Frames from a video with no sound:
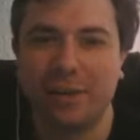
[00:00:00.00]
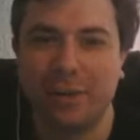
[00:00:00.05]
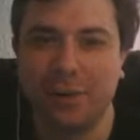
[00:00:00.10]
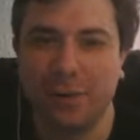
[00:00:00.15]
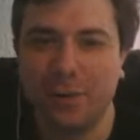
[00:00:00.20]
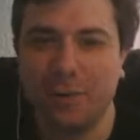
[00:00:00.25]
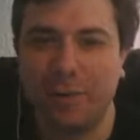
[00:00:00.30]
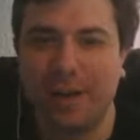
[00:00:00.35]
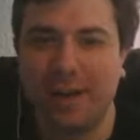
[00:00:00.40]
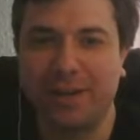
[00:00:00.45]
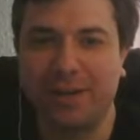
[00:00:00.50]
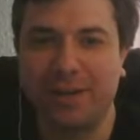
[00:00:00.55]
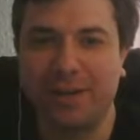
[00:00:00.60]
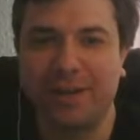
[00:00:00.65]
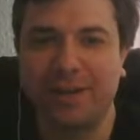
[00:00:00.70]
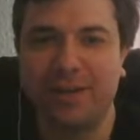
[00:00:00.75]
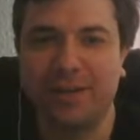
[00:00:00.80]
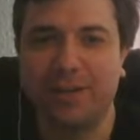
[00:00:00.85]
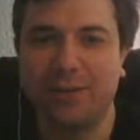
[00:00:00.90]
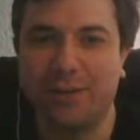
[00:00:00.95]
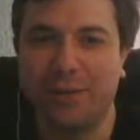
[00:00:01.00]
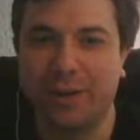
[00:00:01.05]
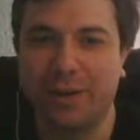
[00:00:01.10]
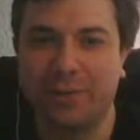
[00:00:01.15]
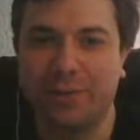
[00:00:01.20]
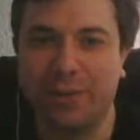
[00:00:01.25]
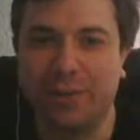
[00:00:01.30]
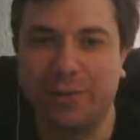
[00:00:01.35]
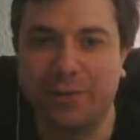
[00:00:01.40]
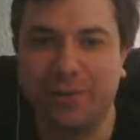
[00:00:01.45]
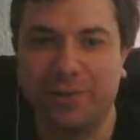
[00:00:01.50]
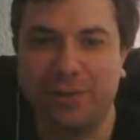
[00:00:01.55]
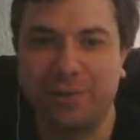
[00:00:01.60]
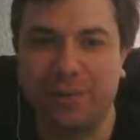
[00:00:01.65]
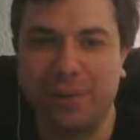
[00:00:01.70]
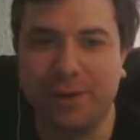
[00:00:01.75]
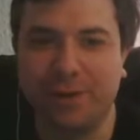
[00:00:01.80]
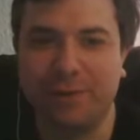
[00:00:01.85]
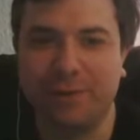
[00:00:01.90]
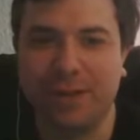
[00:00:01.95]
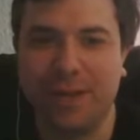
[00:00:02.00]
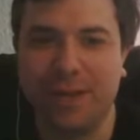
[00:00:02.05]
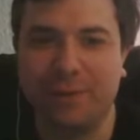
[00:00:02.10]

Gorbad Ironclaw is one of the most